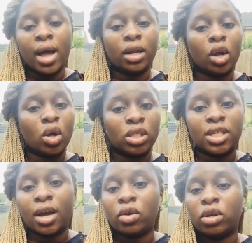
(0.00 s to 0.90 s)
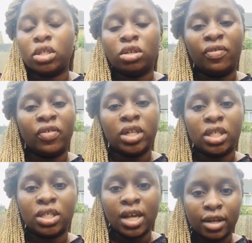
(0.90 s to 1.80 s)
and it cuts across
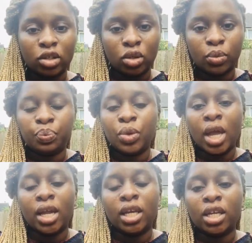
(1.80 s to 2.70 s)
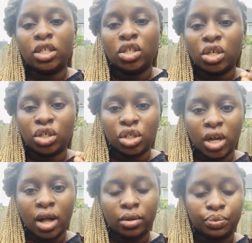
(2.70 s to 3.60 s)
different sectors. Educating a
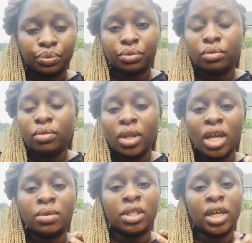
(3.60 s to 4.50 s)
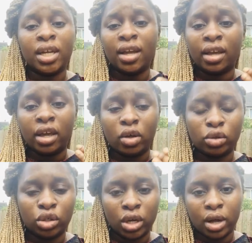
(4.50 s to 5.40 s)
child especially a
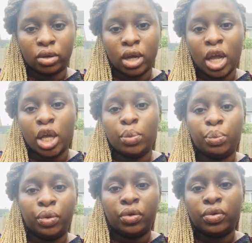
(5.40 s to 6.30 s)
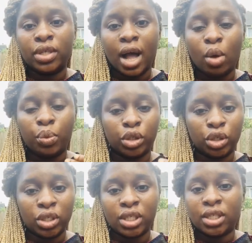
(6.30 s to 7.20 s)
girl child, improves our
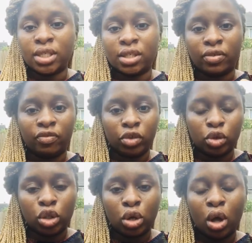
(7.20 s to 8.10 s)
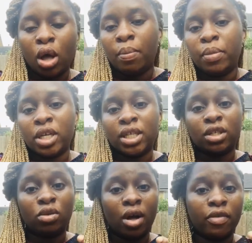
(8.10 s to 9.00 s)
opportunities in the future, makes her
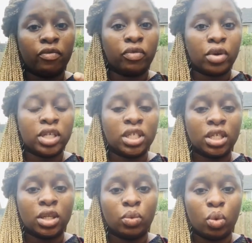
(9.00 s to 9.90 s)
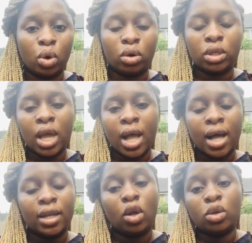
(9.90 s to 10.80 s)
to have a voice in the world,
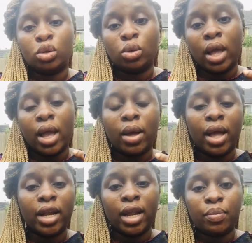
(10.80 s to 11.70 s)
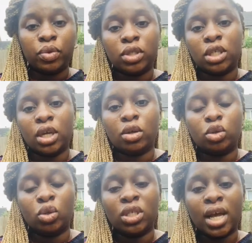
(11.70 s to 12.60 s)
and also enables the girl
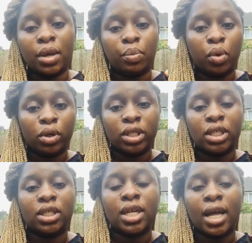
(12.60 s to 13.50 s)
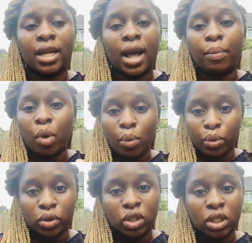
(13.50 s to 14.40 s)
to see her importance and her
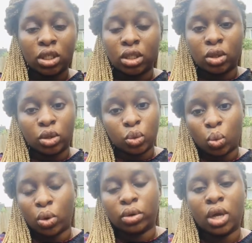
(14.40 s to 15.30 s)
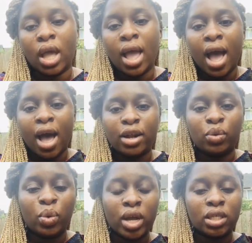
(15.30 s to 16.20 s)
purpose in this world.
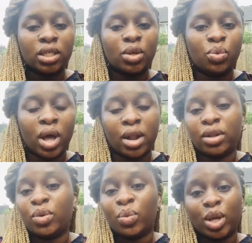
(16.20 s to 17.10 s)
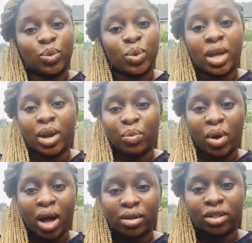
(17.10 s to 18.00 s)
And ways, in, another ways we can
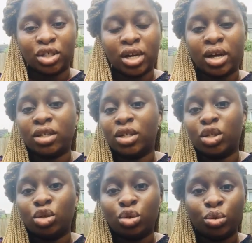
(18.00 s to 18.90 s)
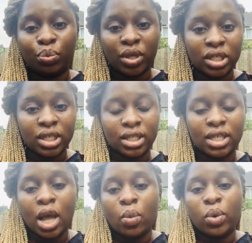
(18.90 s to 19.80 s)
empower the child is through
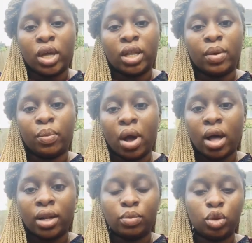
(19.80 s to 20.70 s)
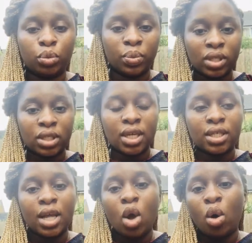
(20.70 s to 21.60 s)
business. We can empower them through
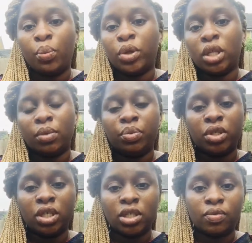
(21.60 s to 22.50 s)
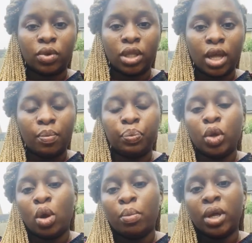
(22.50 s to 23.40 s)
business, opening a business for them,
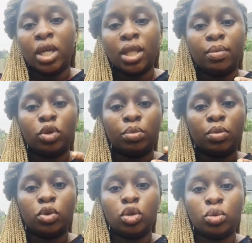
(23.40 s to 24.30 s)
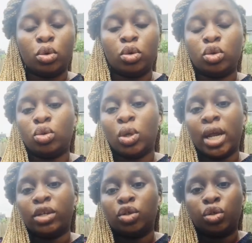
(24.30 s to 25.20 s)
or making them to be able to to
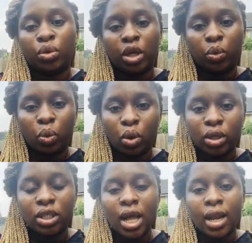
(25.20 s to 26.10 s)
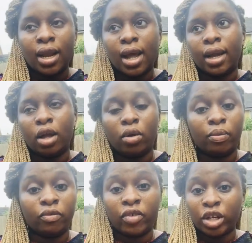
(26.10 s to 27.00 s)
learn trade works like
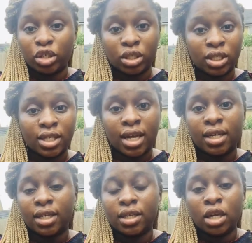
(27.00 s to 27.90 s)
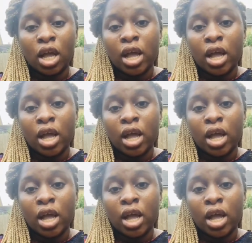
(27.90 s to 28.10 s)
um, fashion designing,